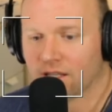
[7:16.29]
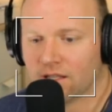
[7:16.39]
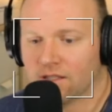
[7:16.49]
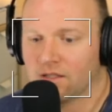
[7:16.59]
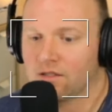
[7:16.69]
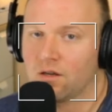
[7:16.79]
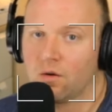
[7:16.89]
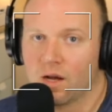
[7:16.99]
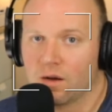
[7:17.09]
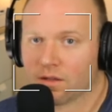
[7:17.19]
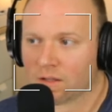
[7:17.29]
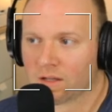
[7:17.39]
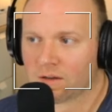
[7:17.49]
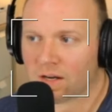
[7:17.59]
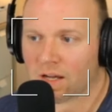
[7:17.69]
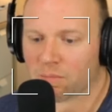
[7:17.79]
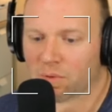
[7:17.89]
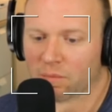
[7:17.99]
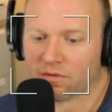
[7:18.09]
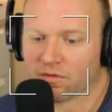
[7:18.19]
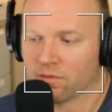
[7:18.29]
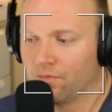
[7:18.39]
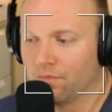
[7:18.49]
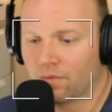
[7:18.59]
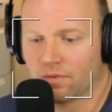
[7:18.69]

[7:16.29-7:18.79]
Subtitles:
and this is going out on the internet, and people from,